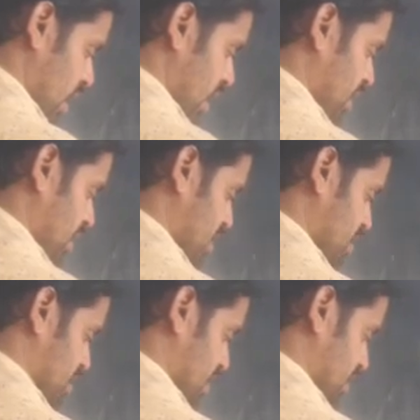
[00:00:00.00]
or
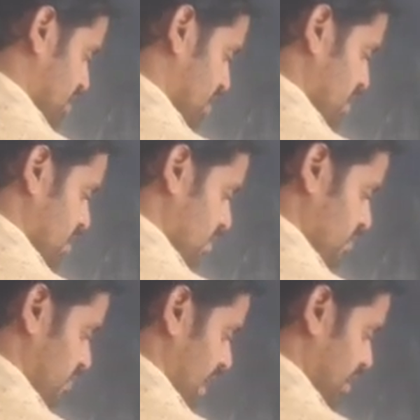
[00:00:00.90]
industries.
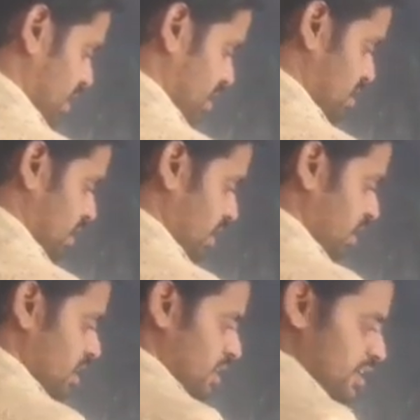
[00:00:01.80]
Factories
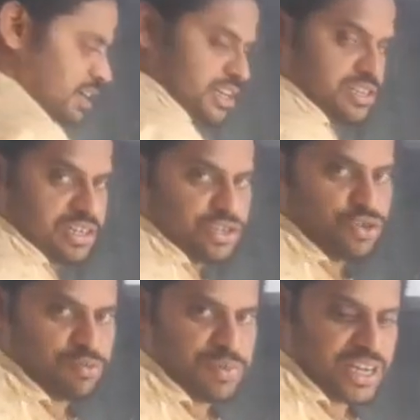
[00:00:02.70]
or industries
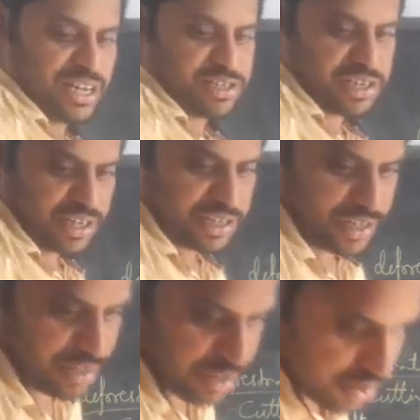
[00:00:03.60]
should be
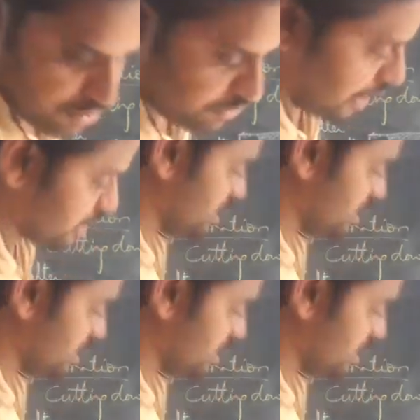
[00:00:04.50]
constructed. For